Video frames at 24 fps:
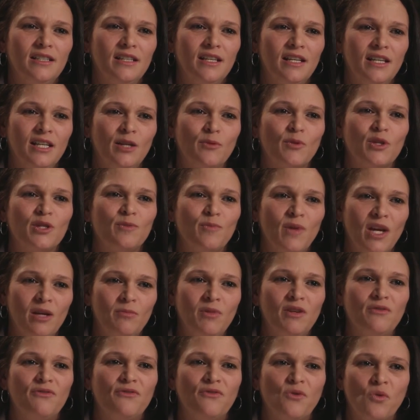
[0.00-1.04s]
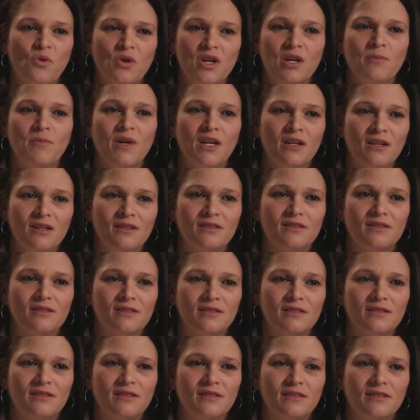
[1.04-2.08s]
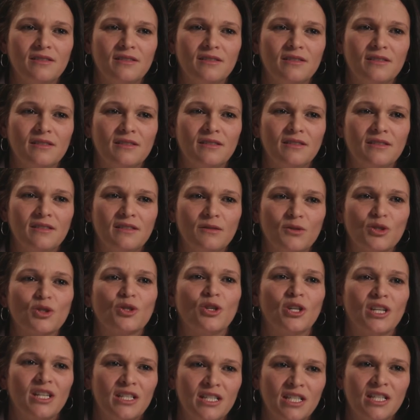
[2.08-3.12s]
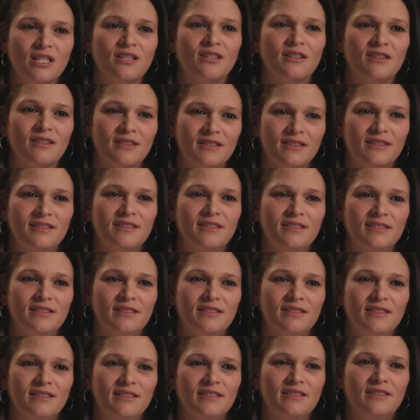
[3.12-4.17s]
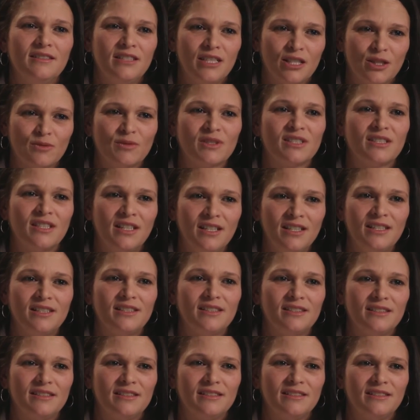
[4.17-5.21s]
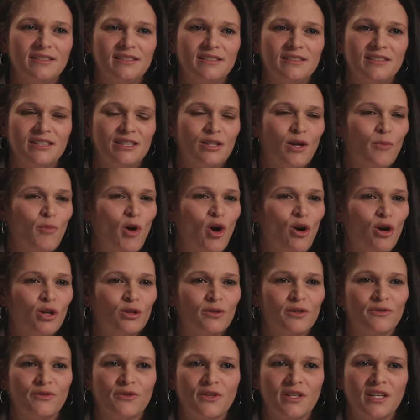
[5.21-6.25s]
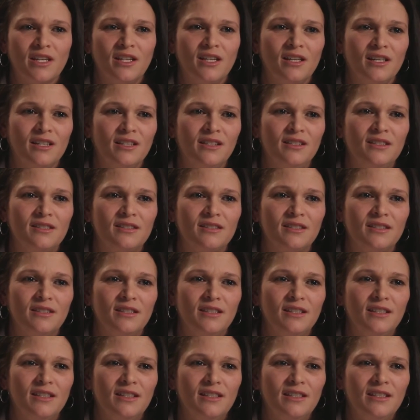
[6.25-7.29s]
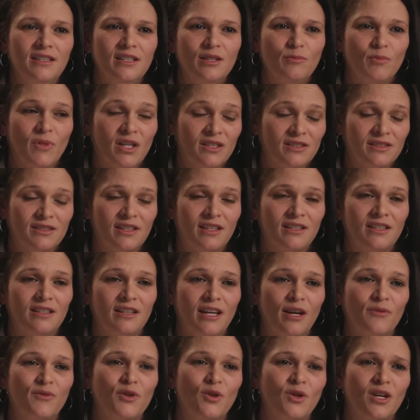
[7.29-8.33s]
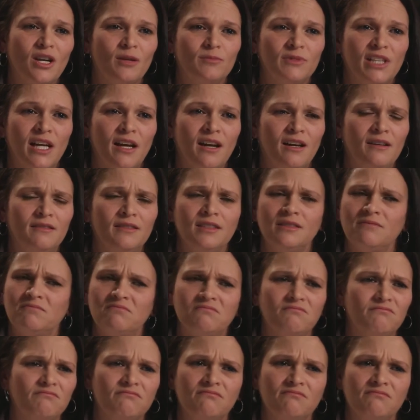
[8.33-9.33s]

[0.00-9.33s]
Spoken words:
and it was maybe 40 minutes. I was cooking dinner. Dinner was done. And I'm hollering for the kids. My son and nephew come down, and